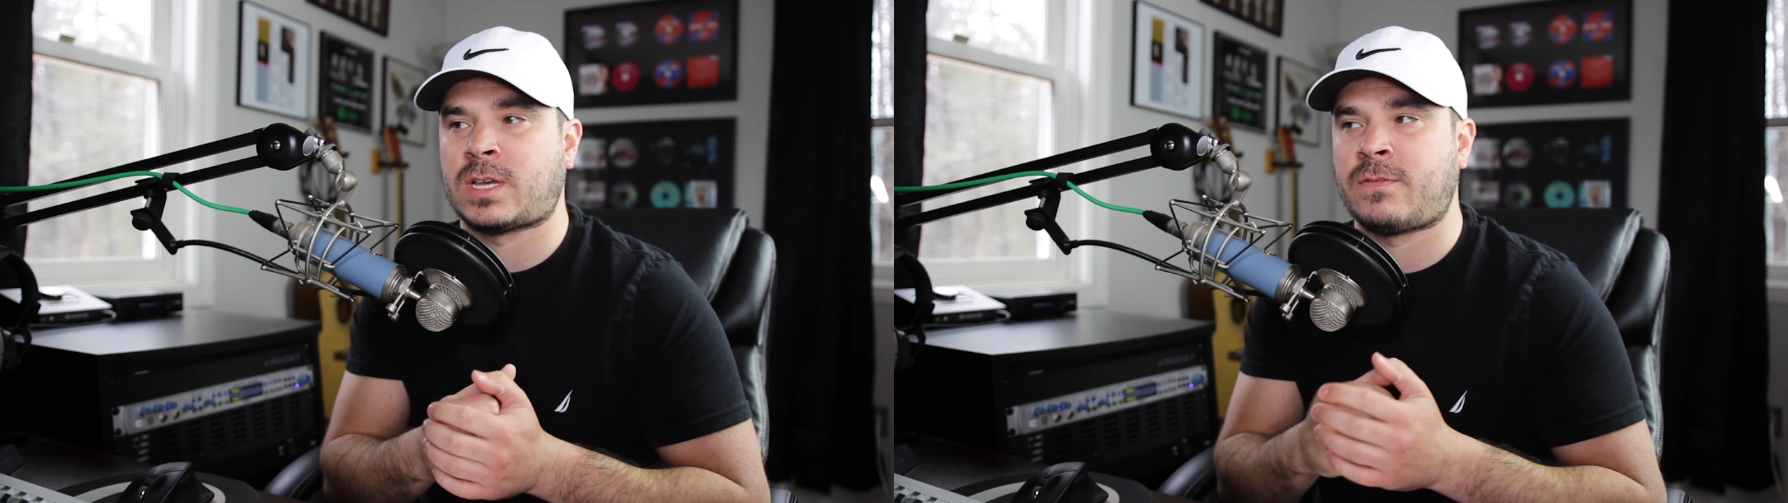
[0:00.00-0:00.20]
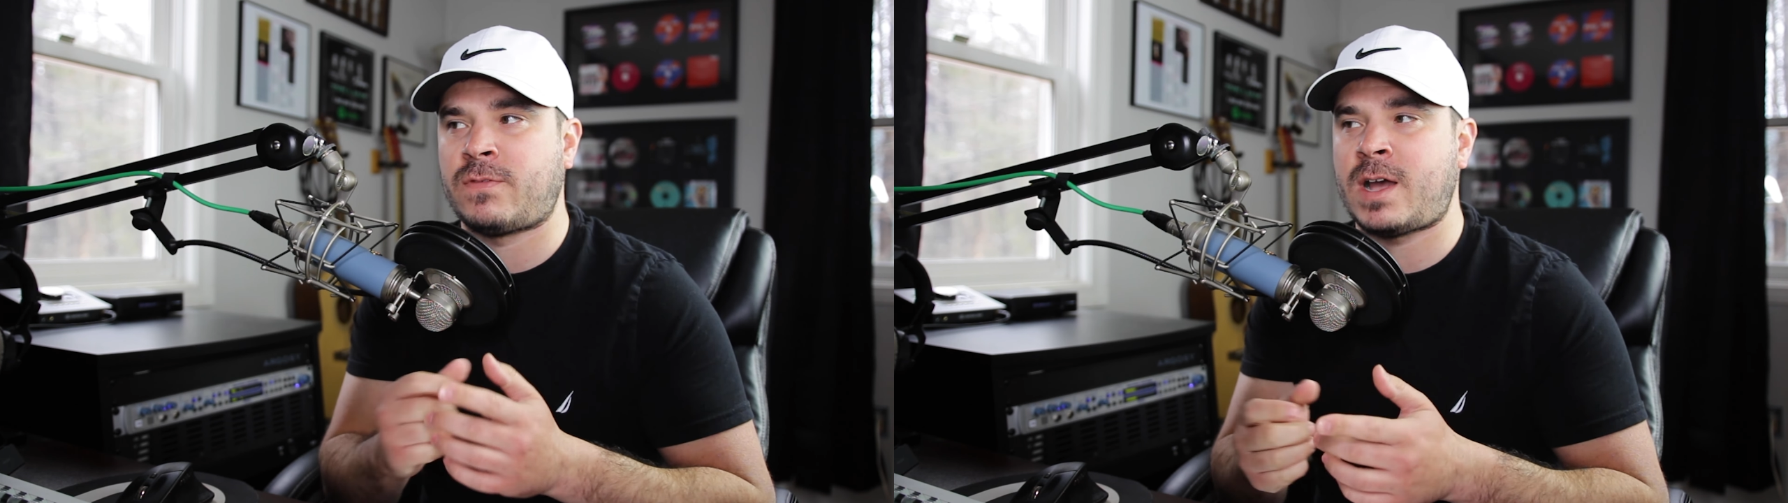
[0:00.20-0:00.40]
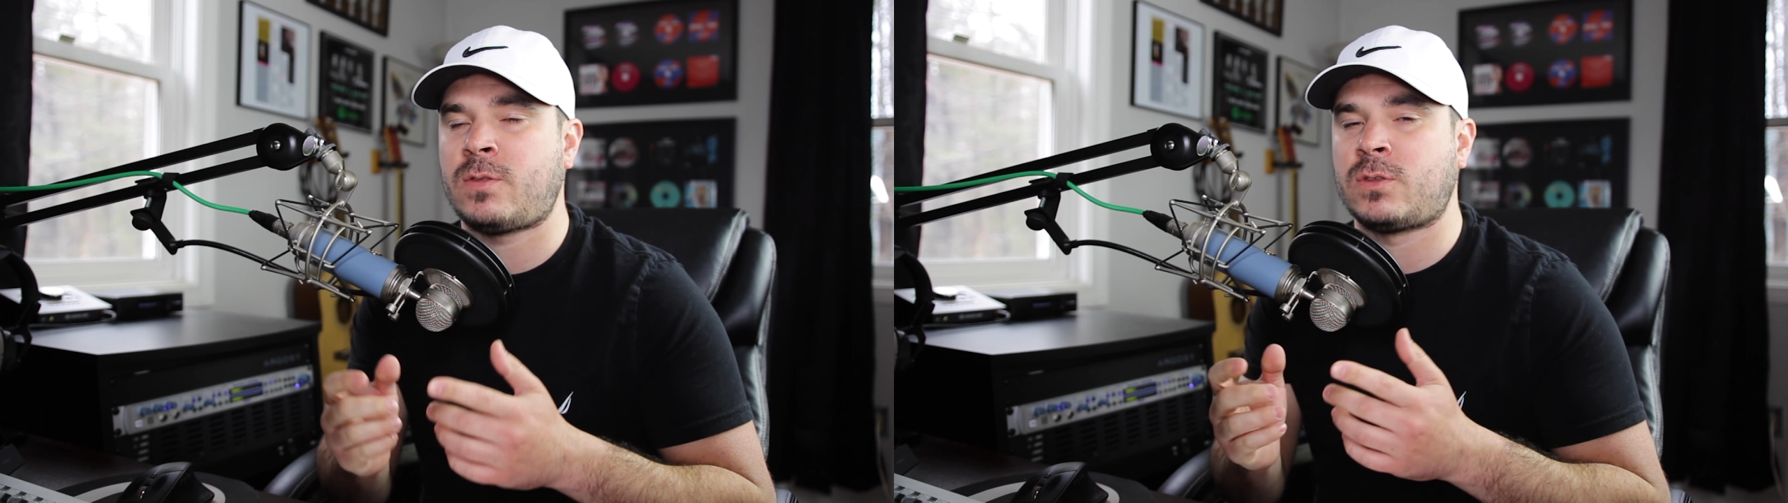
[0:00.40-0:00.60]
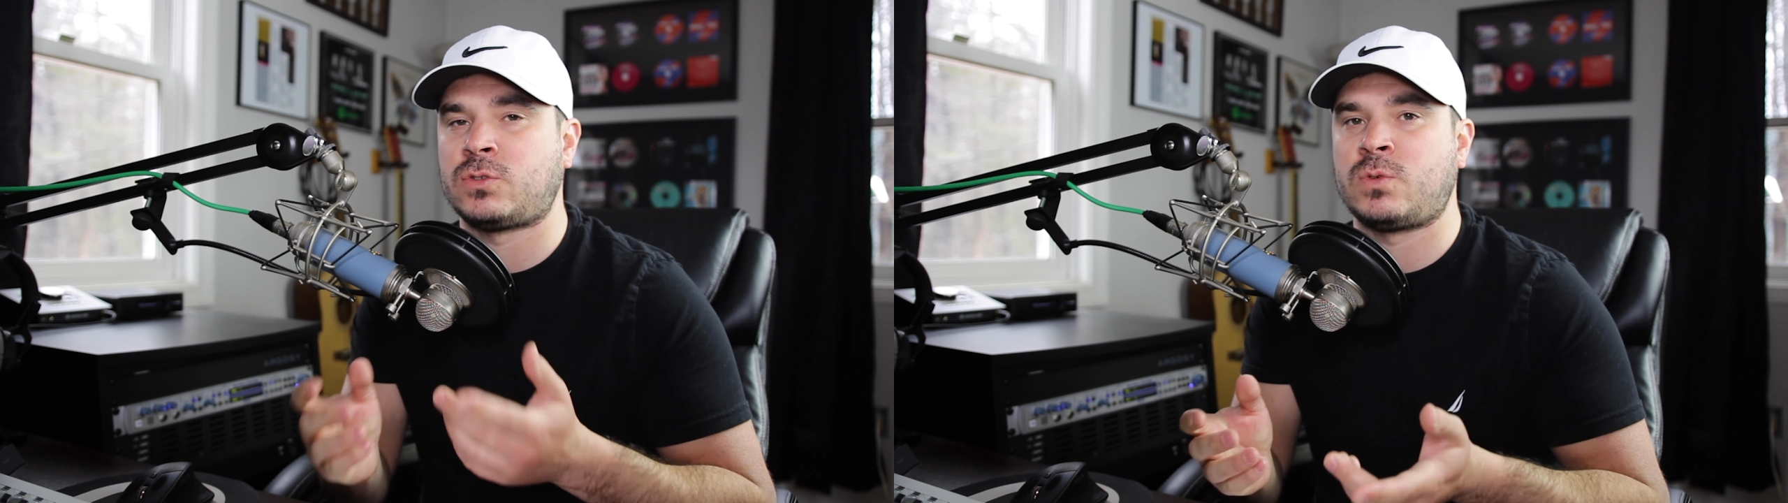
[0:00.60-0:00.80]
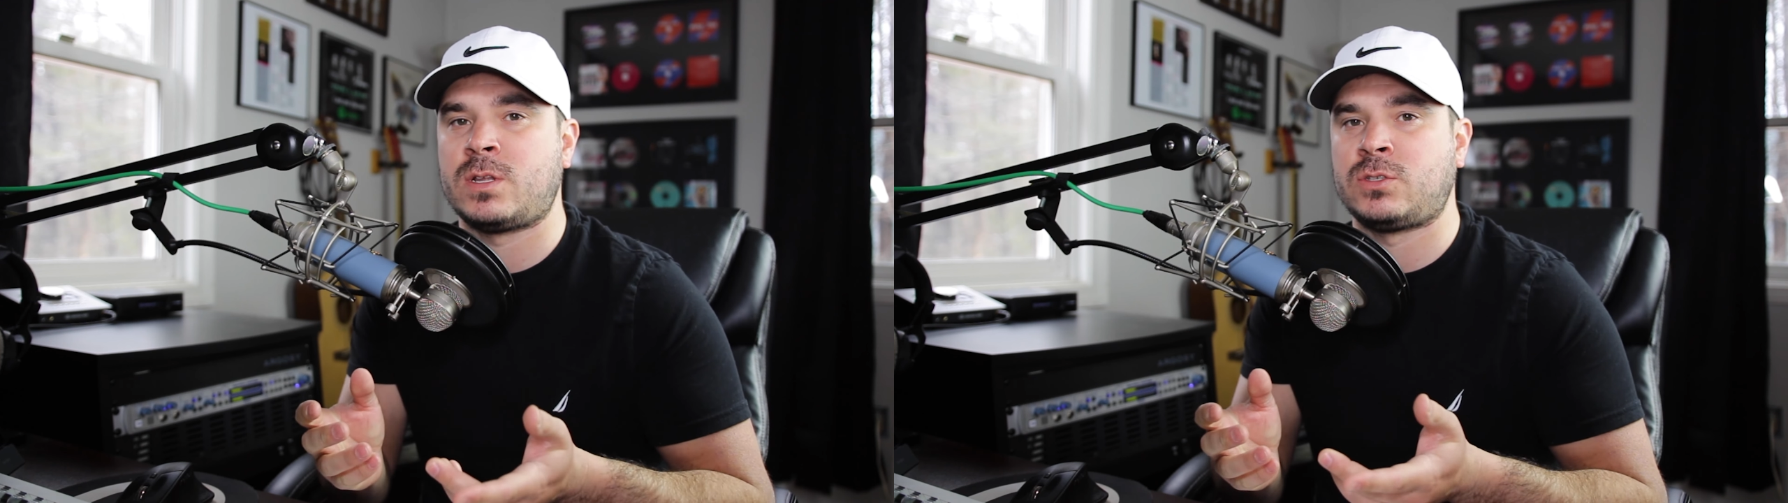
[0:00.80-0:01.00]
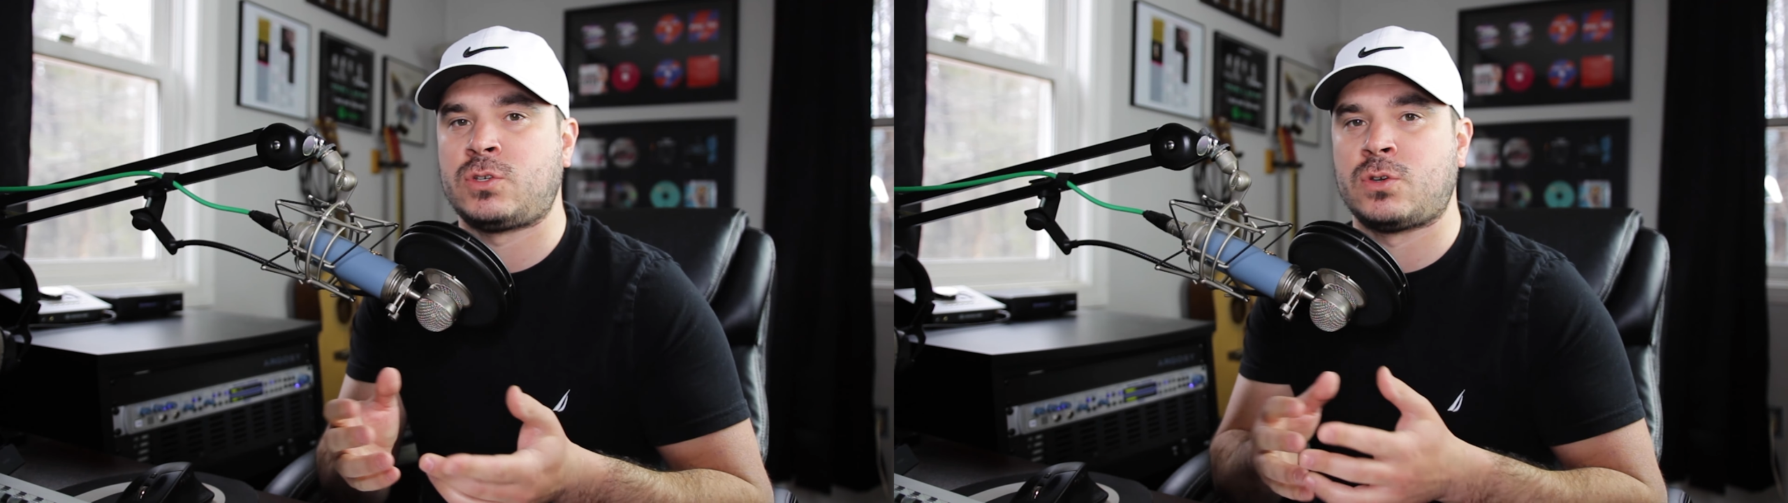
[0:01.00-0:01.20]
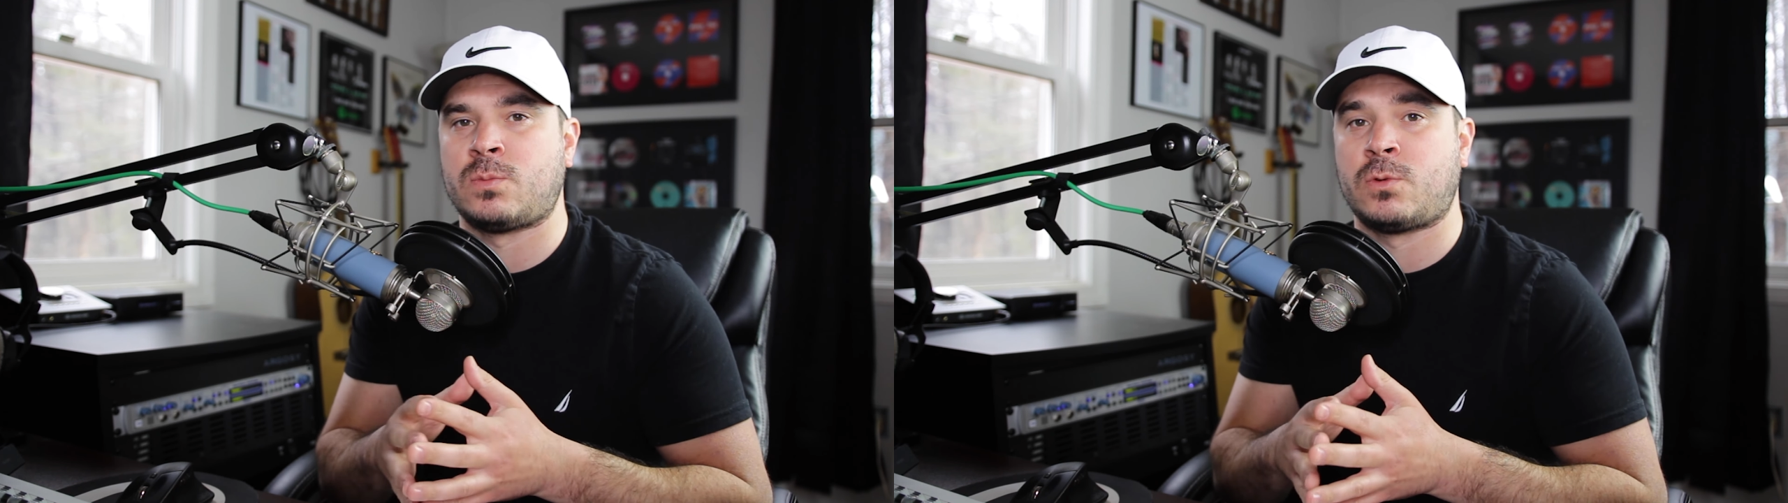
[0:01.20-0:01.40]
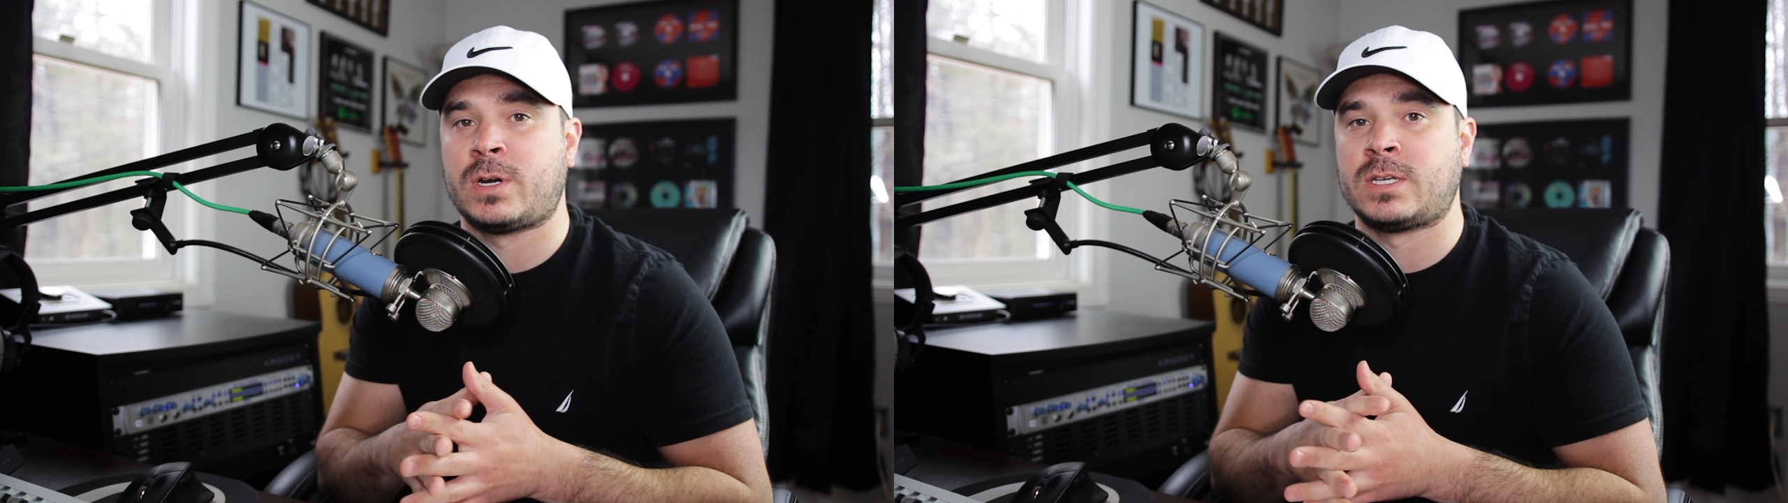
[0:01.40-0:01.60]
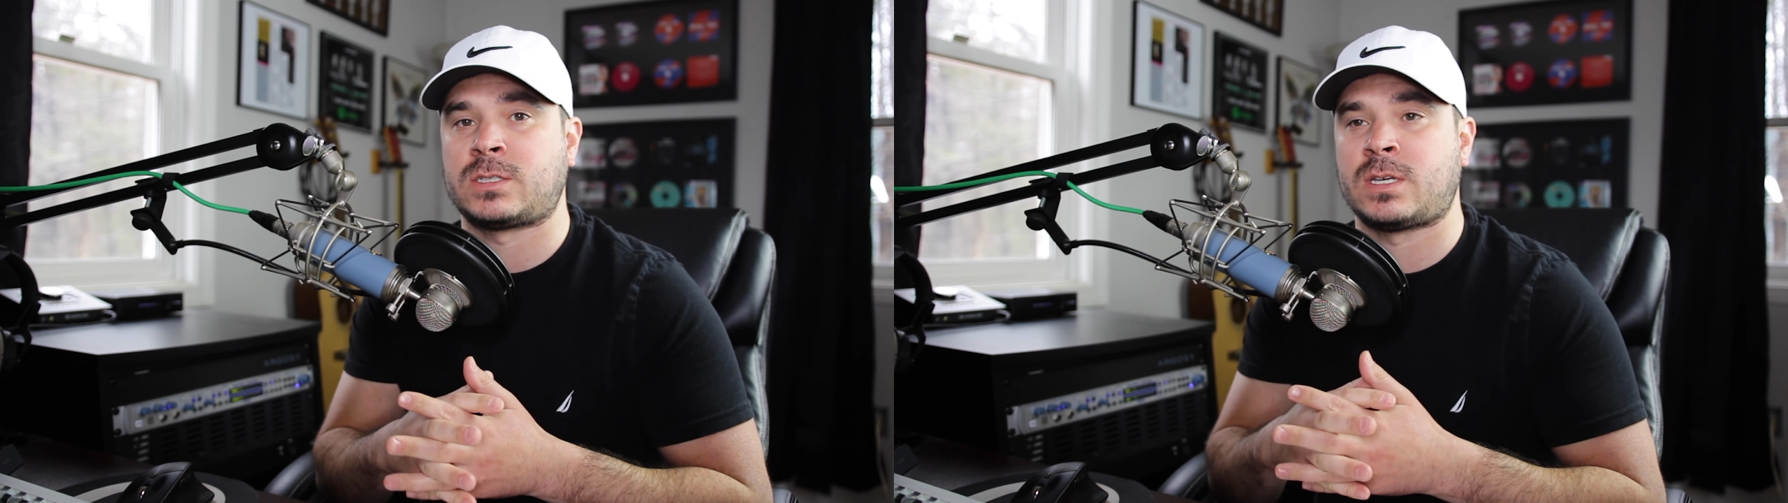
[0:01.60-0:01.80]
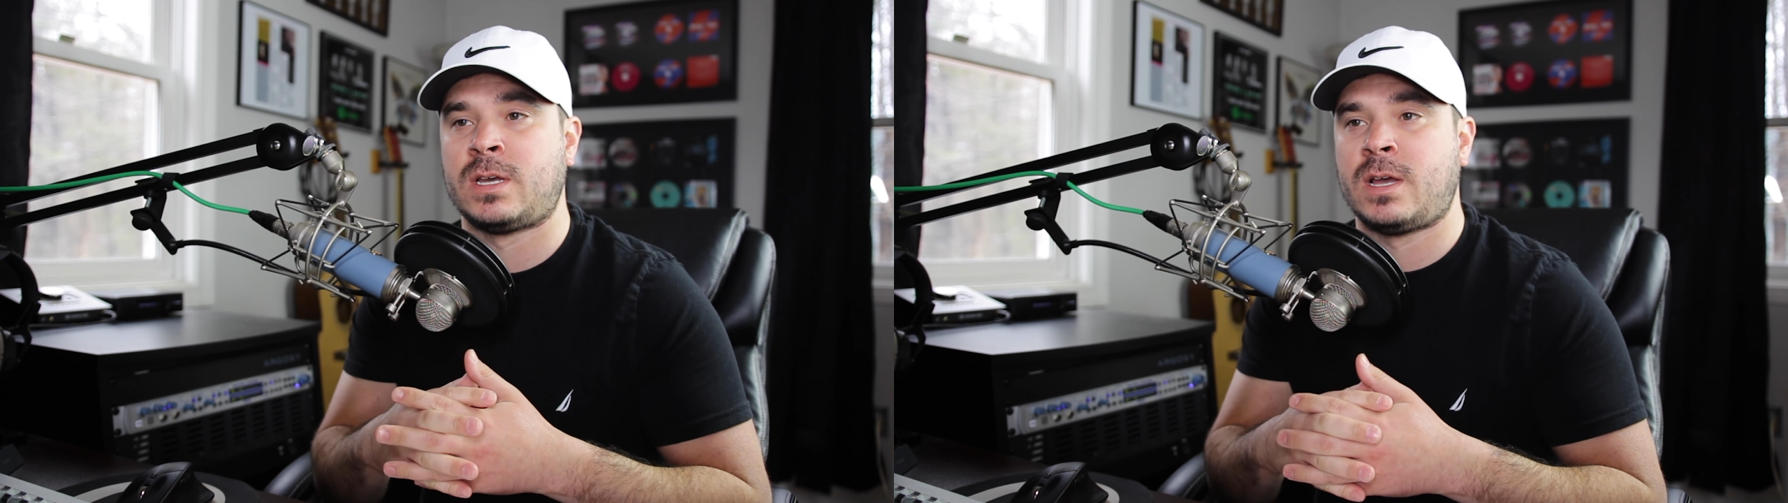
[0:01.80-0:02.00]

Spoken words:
I found the TwinTube was